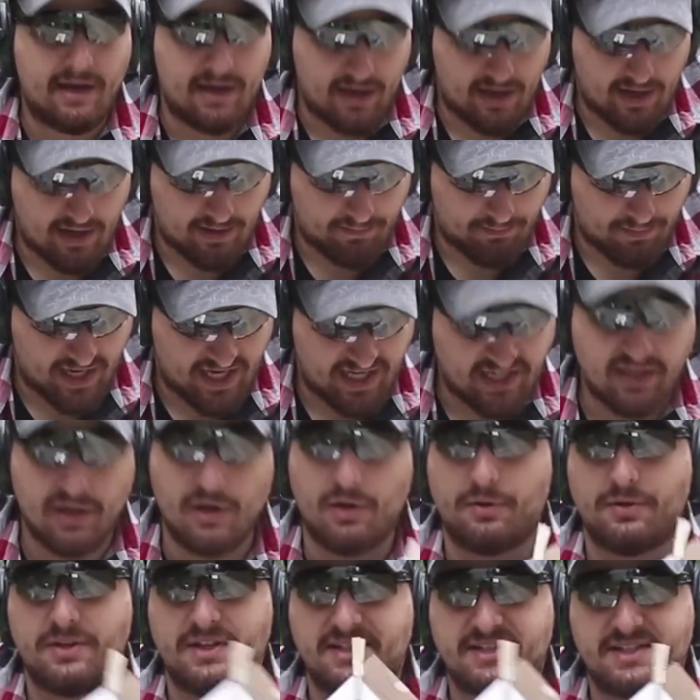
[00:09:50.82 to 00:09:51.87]
I
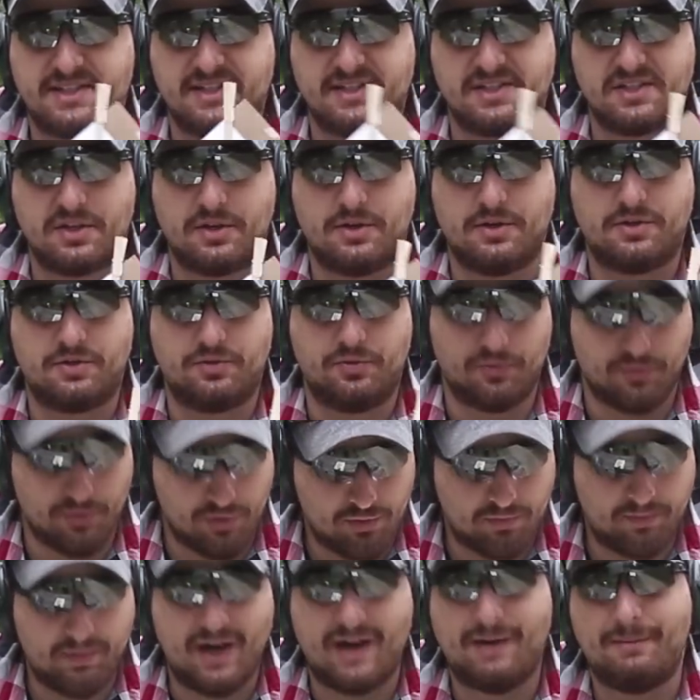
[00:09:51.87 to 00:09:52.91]
know this is a good
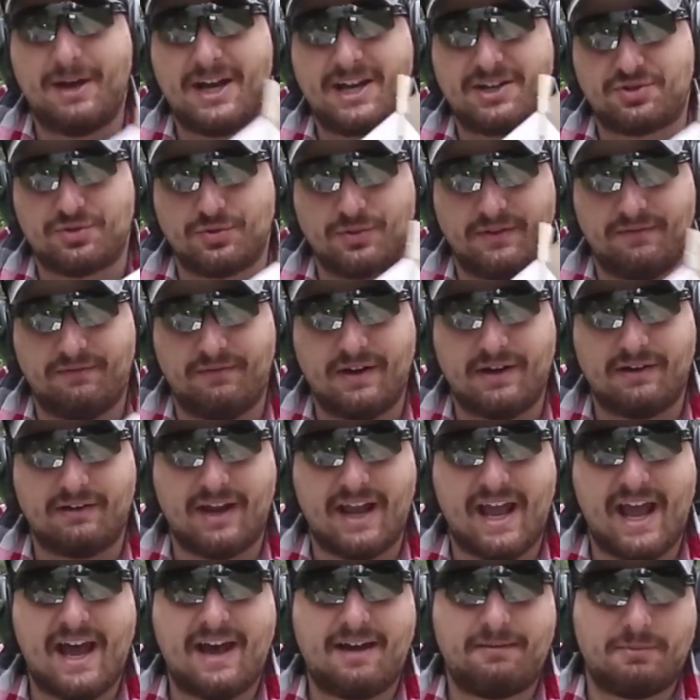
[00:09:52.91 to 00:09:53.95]
group. I'm actually very
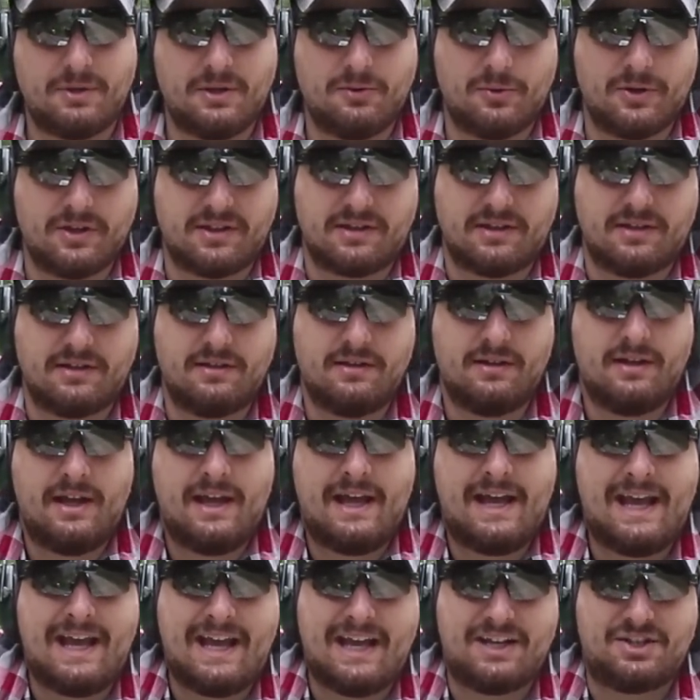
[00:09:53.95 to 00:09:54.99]
happy with it.
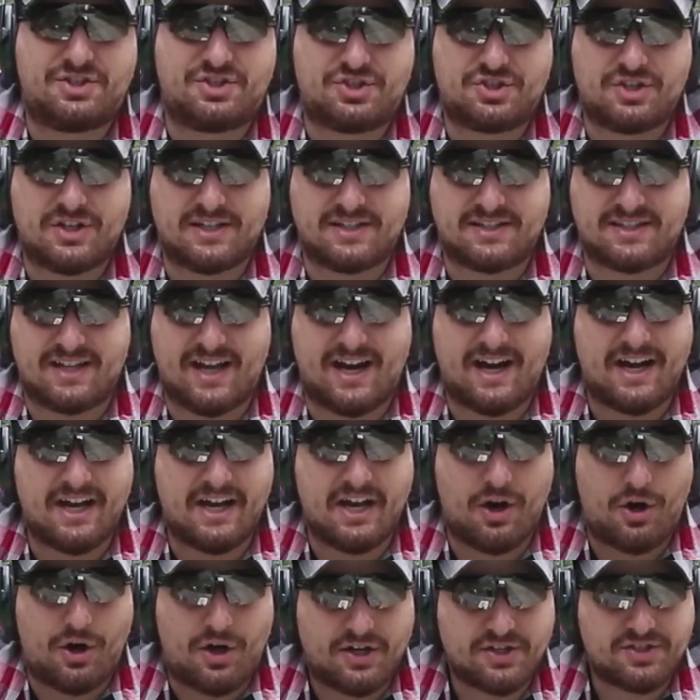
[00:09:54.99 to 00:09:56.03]
It's just I
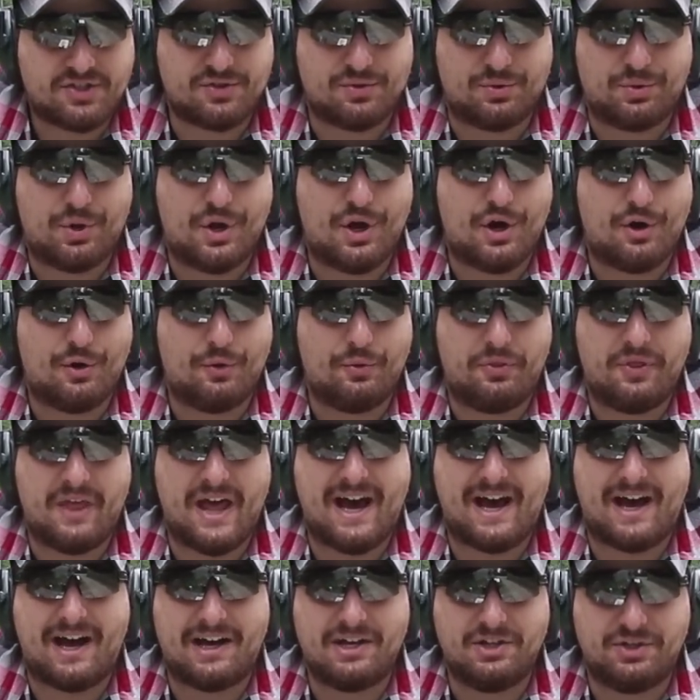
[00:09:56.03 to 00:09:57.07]
also know
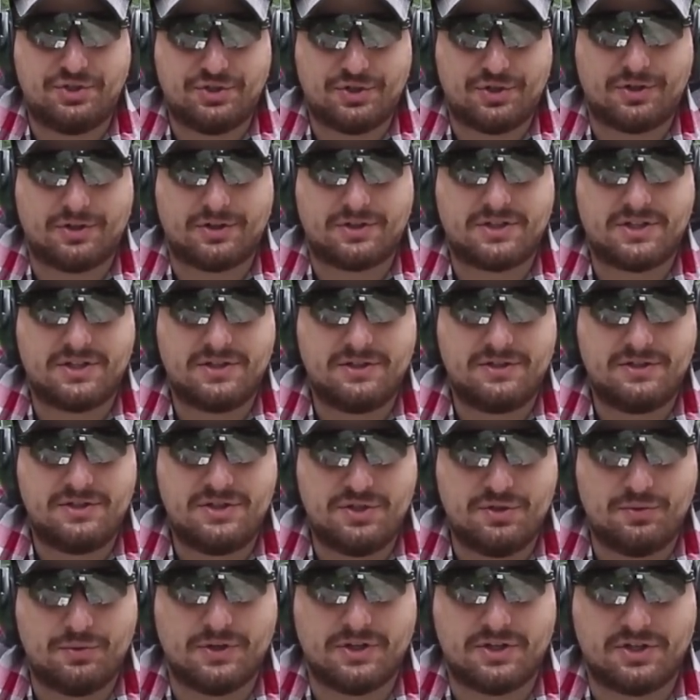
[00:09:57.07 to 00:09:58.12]
that I jerked
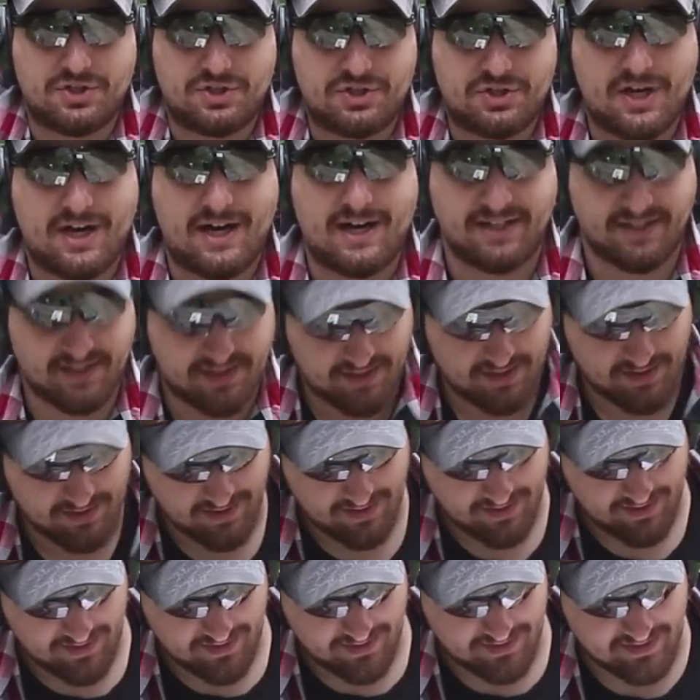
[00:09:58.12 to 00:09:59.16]
2 of the shots
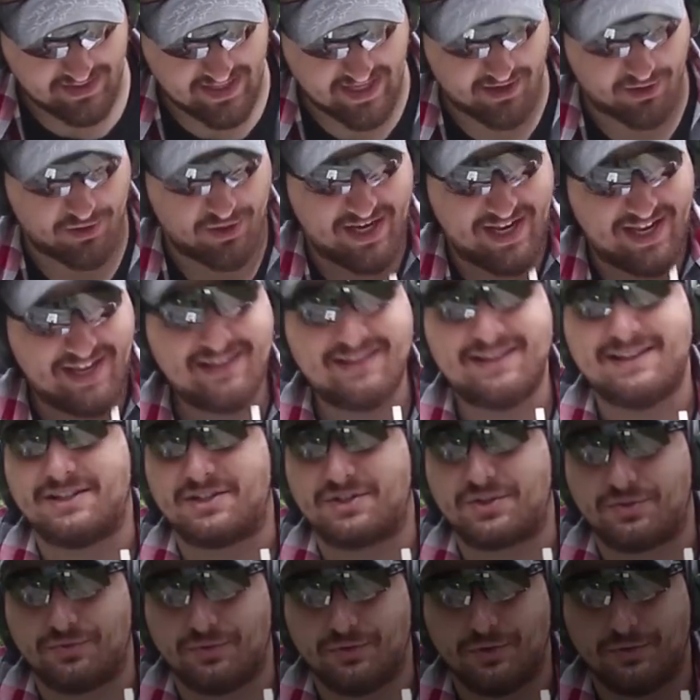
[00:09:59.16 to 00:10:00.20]
that are in
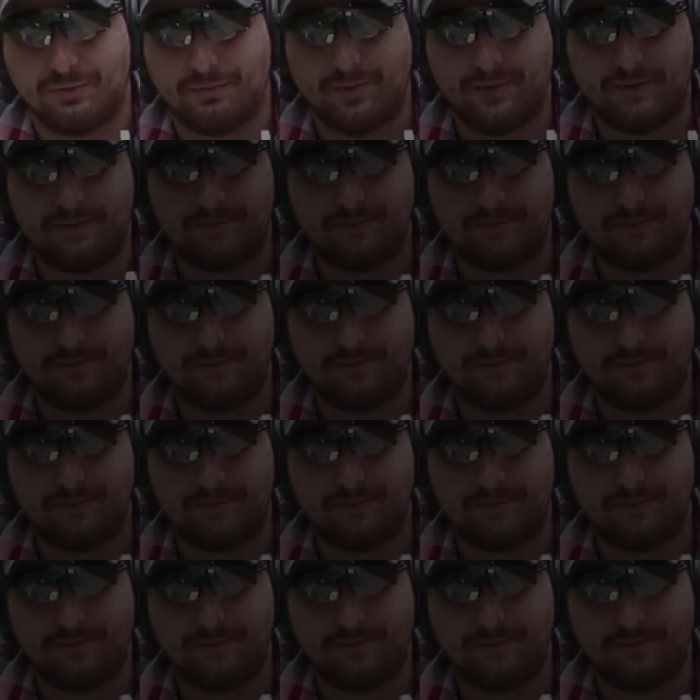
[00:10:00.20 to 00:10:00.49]
this group.